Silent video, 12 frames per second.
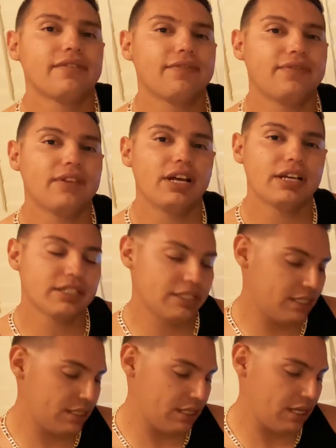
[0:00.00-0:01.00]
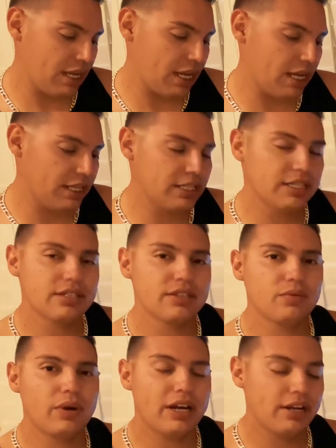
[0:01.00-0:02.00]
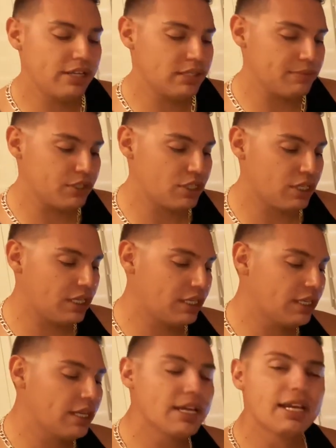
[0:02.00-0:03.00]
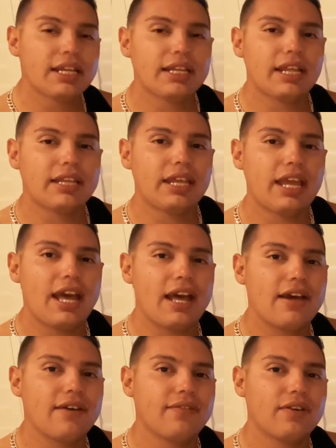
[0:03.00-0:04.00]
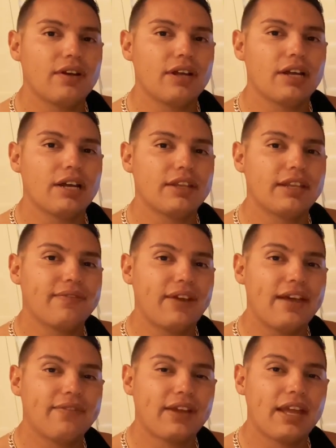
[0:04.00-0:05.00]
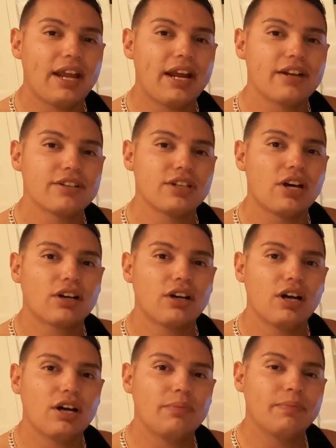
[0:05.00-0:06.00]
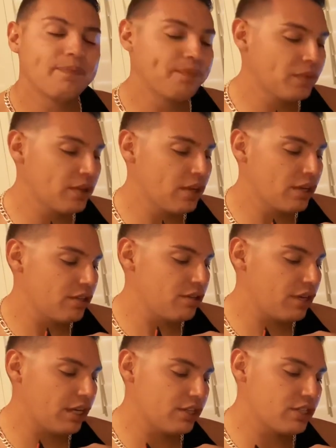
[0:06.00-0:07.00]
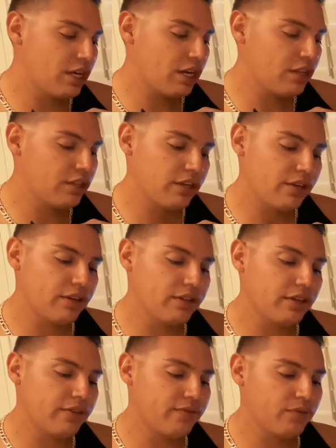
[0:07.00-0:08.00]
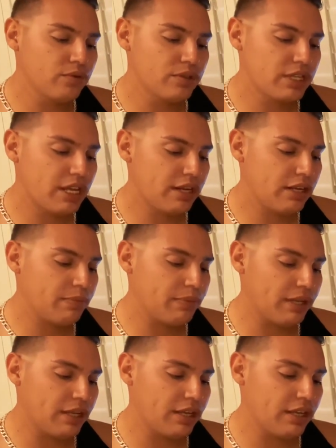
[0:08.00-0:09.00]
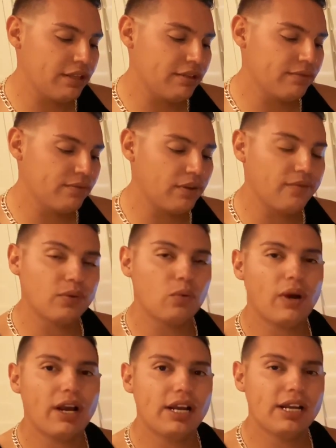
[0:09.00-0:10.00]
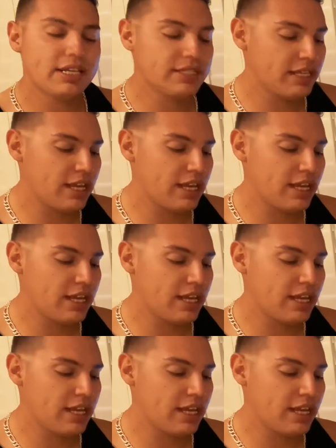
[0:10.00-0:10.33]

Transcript: Flux, and this is the wireless machine that they have, the fkirons.com. You can check out their full setup of the wireless.